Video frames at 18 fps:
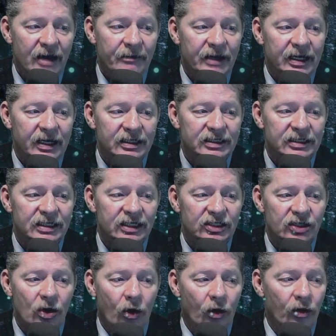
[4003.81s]
because
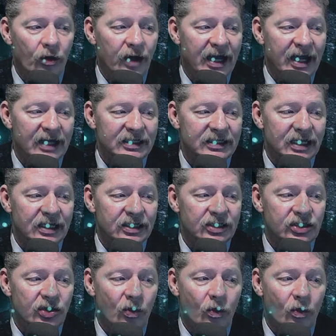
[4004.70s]
this orients us
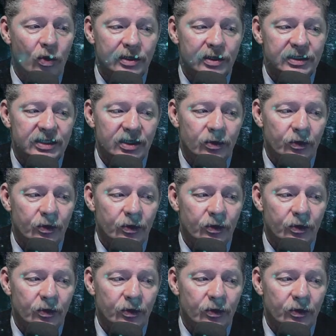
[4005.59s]
towards the